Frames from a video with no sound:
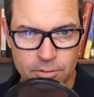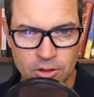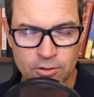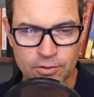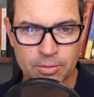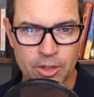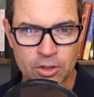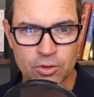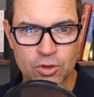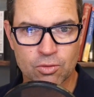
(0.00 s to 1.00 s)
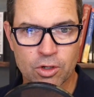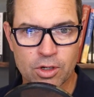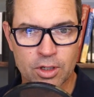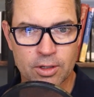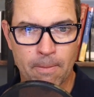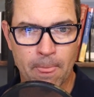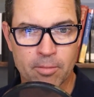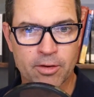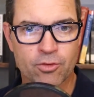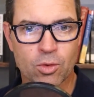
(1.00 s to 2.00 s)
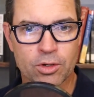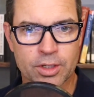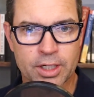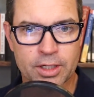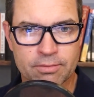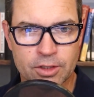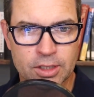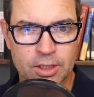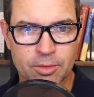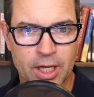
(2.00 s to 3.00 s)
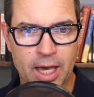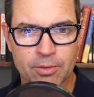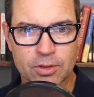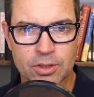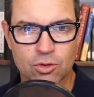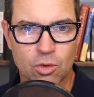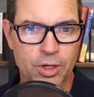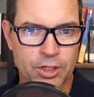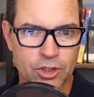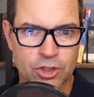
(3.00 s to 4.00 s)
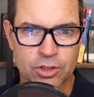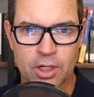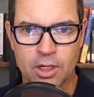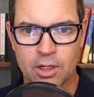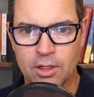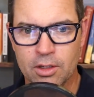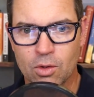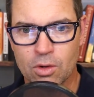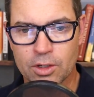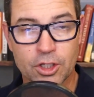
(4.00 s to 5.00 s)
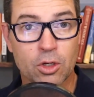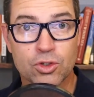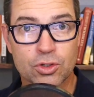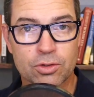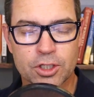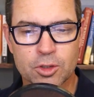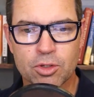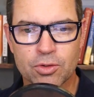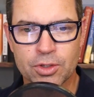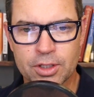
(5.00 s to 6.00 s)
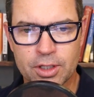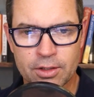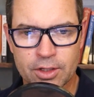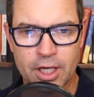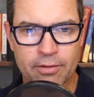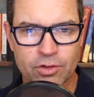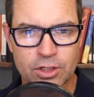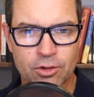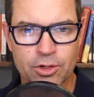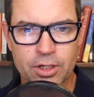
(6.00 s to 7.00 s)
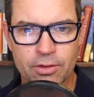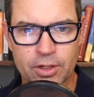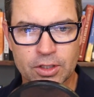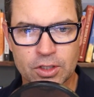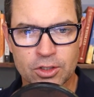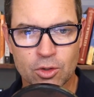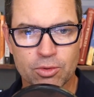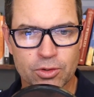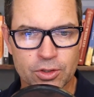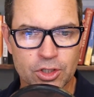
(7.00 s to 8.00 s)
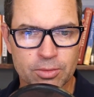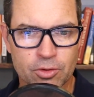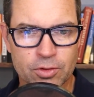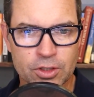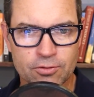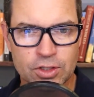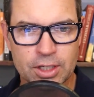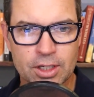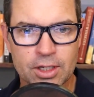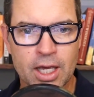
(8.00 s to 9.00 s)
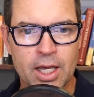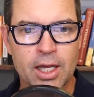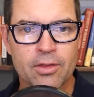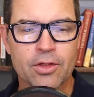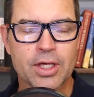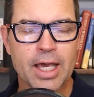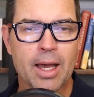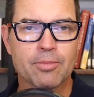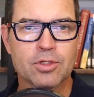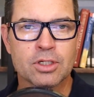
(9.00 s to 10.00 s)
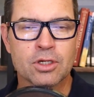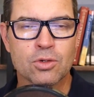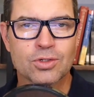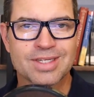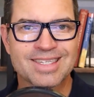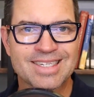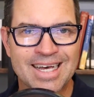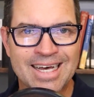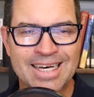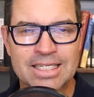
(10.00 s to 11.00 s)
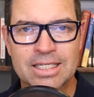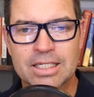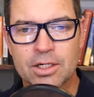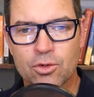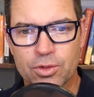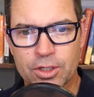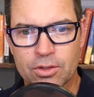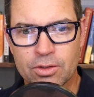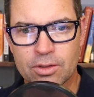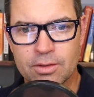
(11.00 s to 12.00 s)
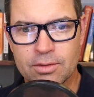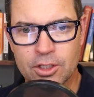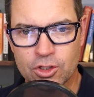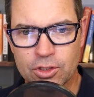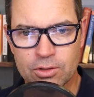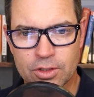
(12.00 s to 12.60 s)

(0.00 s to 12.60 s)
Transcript: So if something goes wrong above the waterline, say something happens to a winch or a toaster exploded in the cafeteria, things that don't put the ship at risk of sinking, then the captain knows it's not a critical issue.